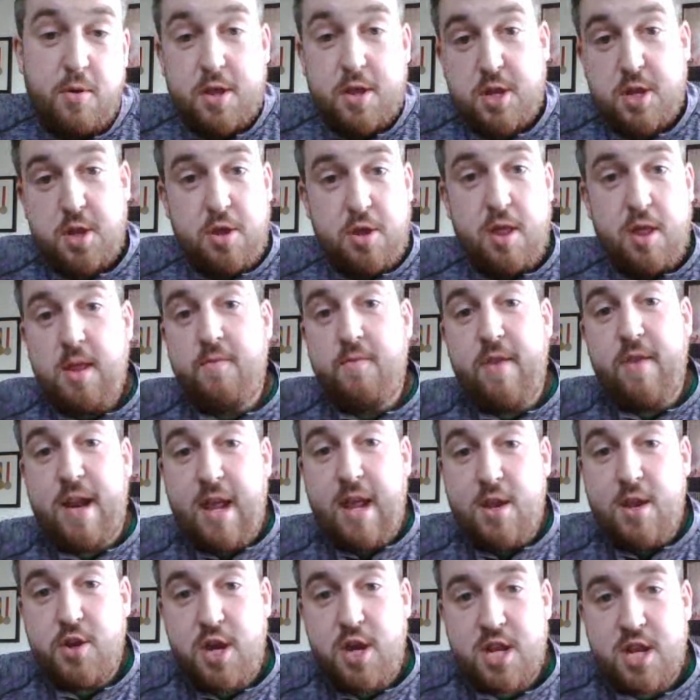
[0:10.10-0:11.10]
it's something that
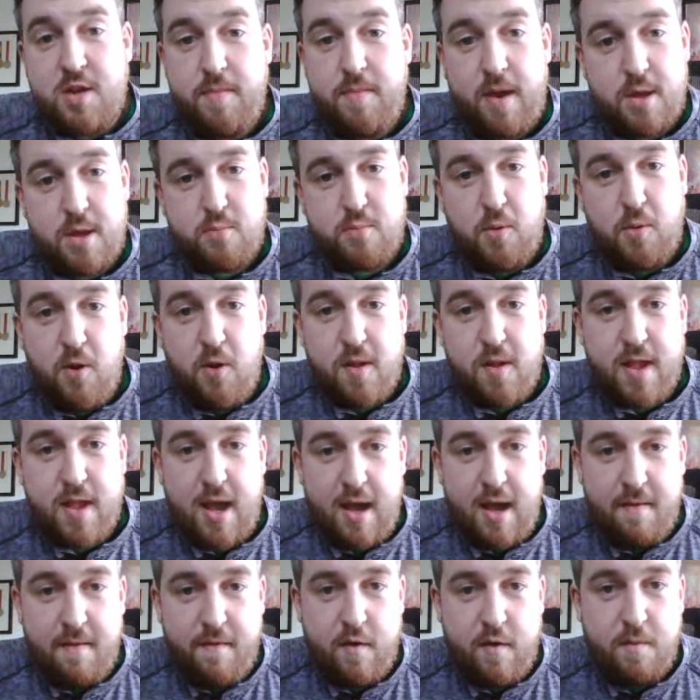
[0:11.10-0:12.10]
really interested me is
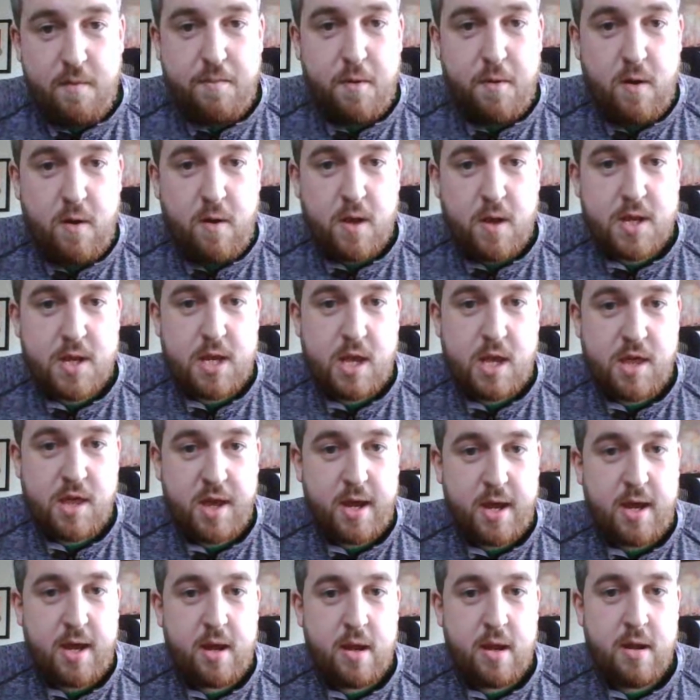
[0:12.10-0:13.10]
wartime football, because I
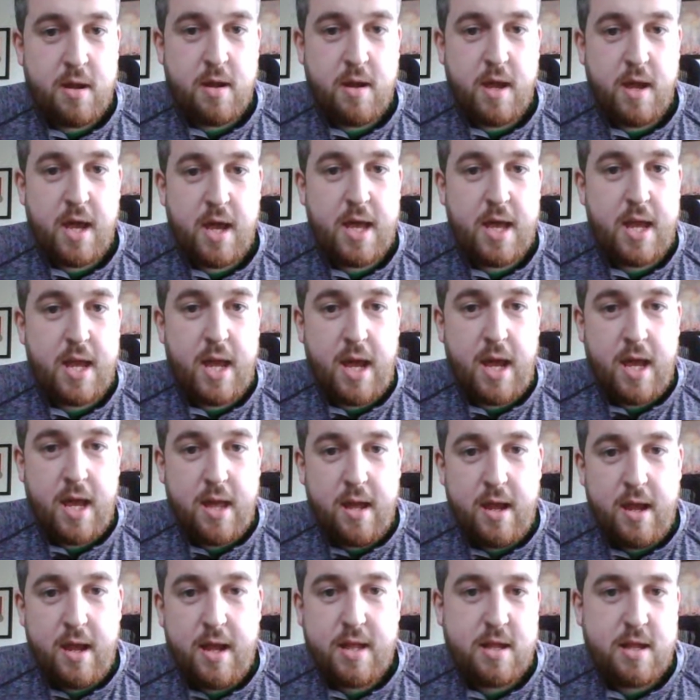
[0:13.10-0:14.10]
think
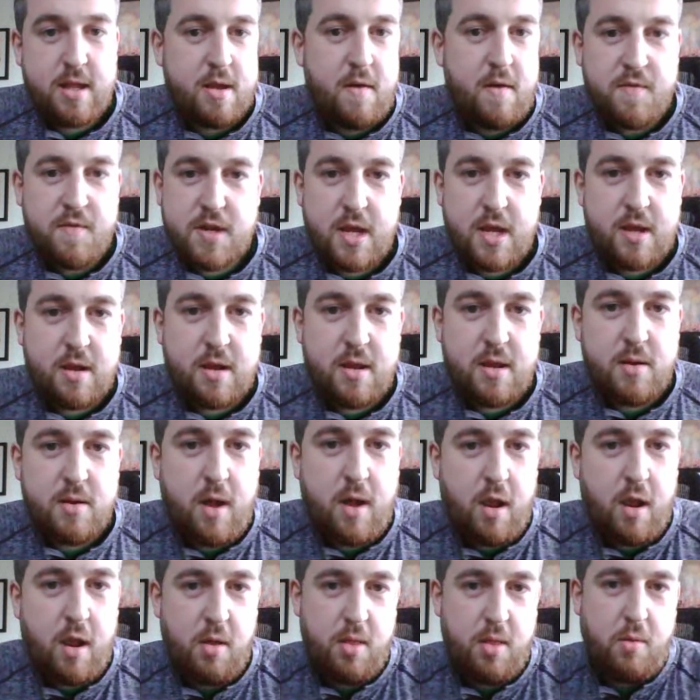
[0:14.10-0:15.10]
it's obviously,
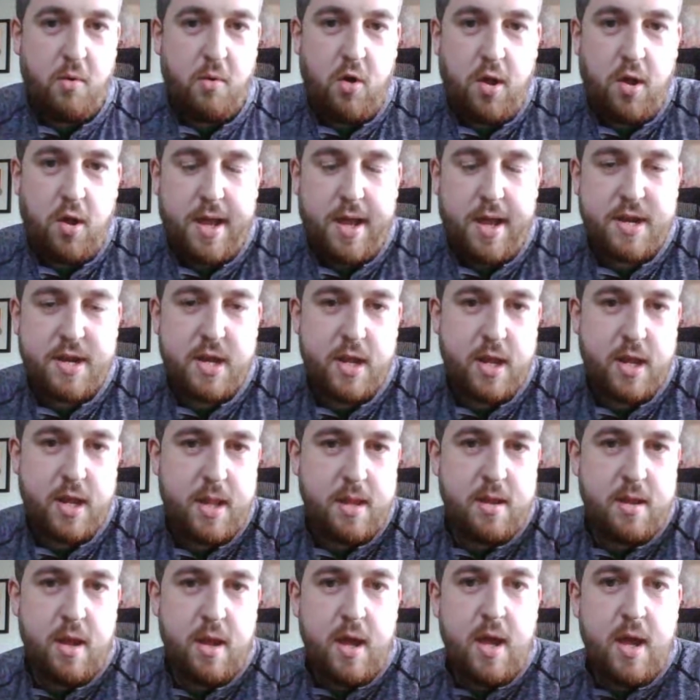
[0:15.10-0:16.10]
how long the war lasted,
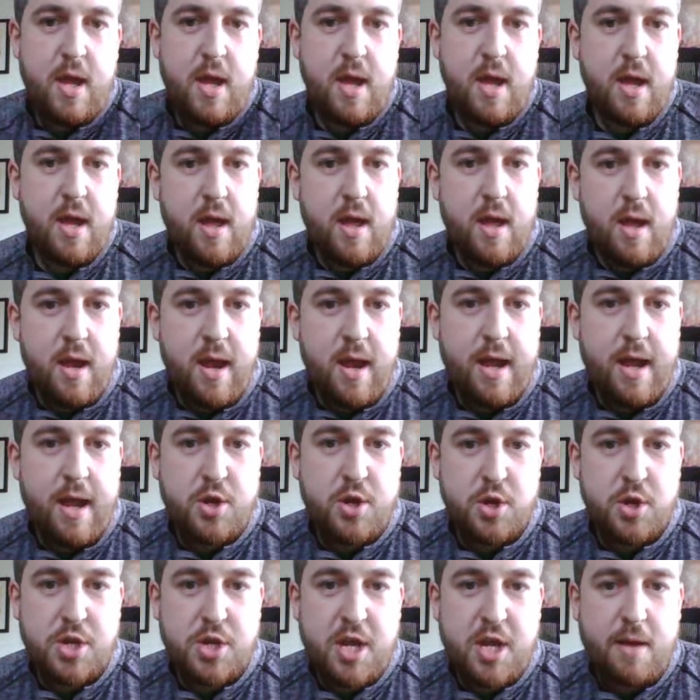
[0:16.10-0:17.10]
and it
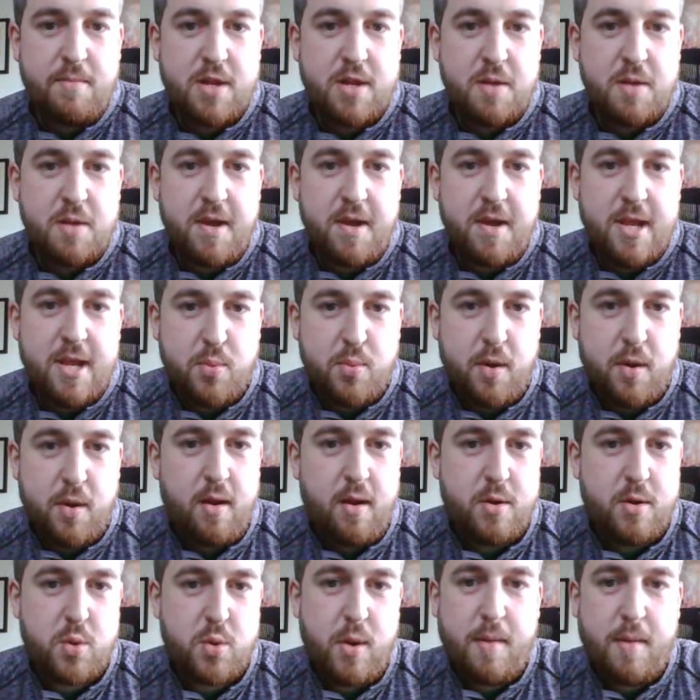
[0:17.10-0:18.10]
just seems to be
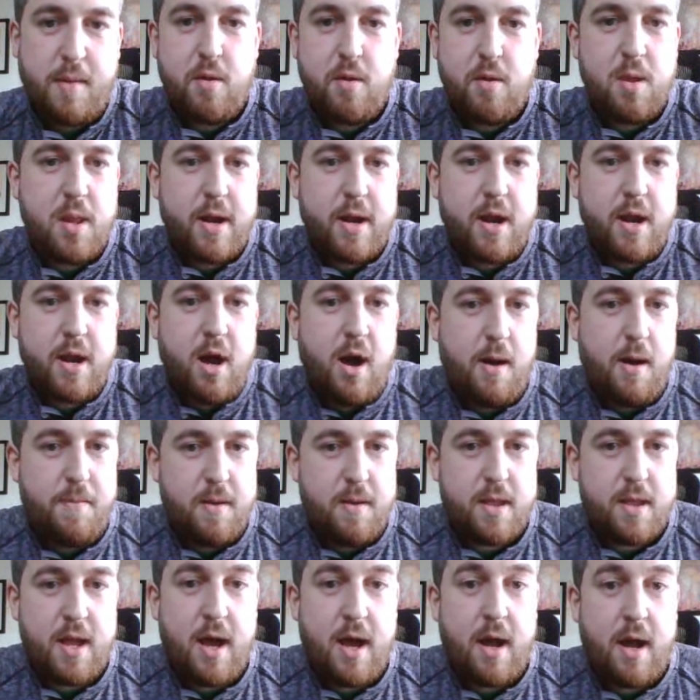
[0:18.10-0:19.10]
swept under the
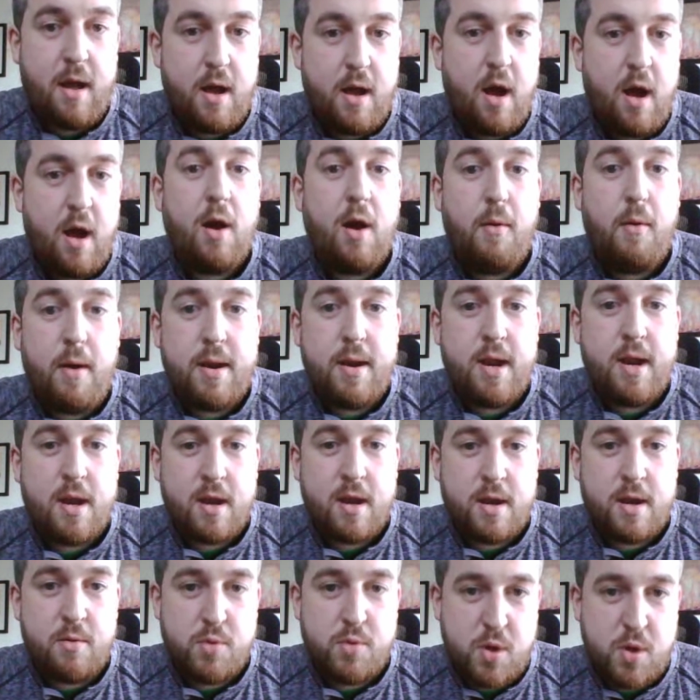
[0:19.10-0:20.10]
carpet that, and
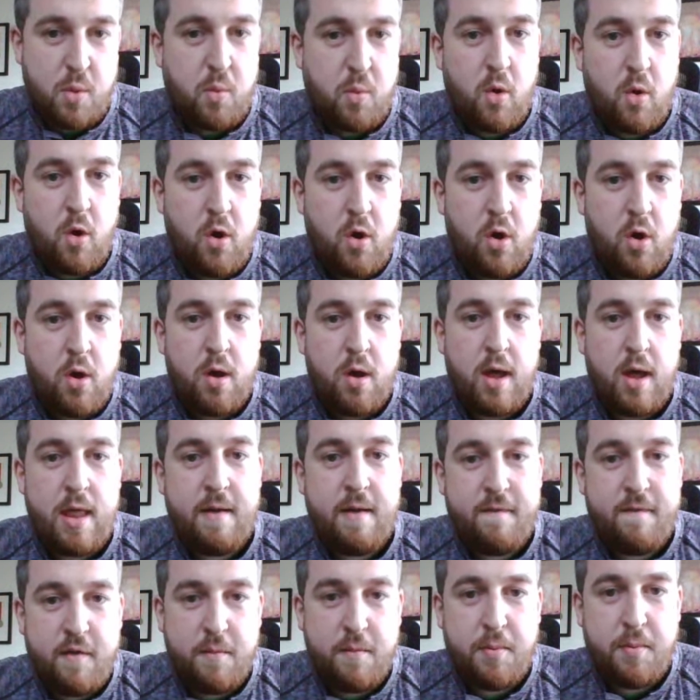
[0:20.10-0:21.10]
then there was a war and
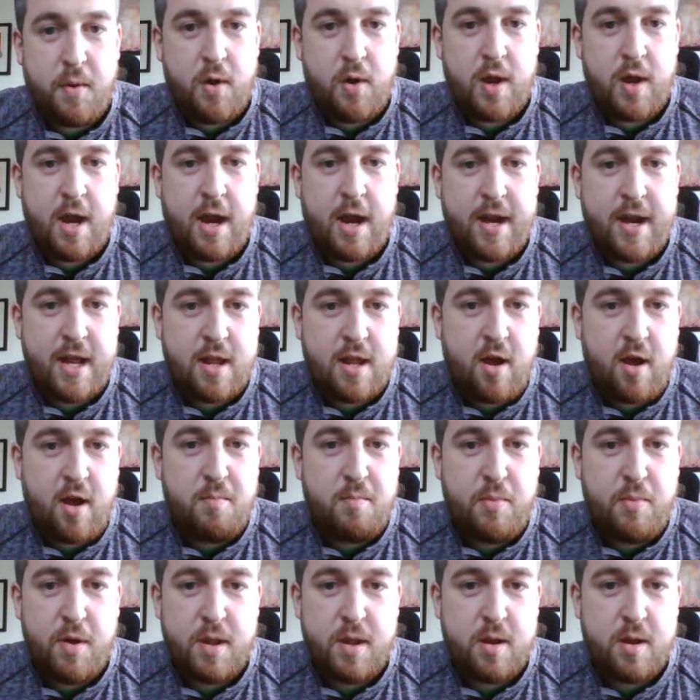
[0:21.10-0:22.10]
then football carried
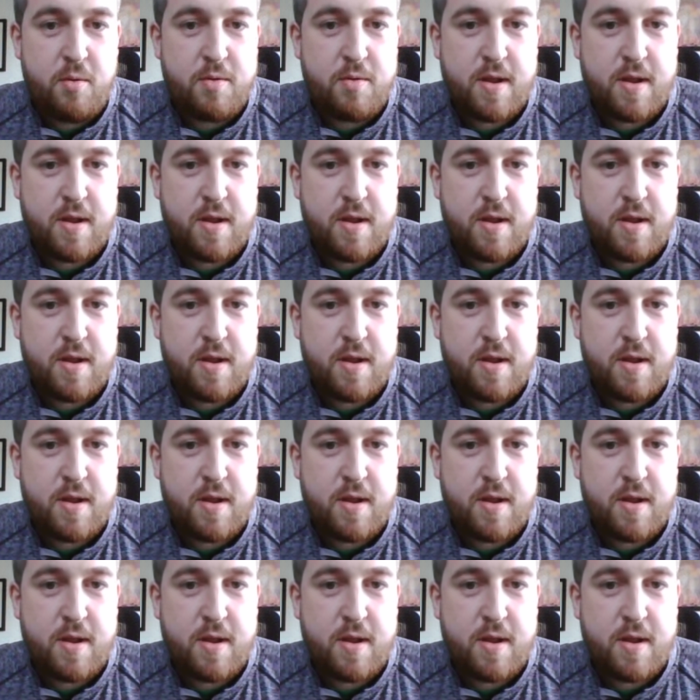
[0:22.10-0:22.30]
on. But,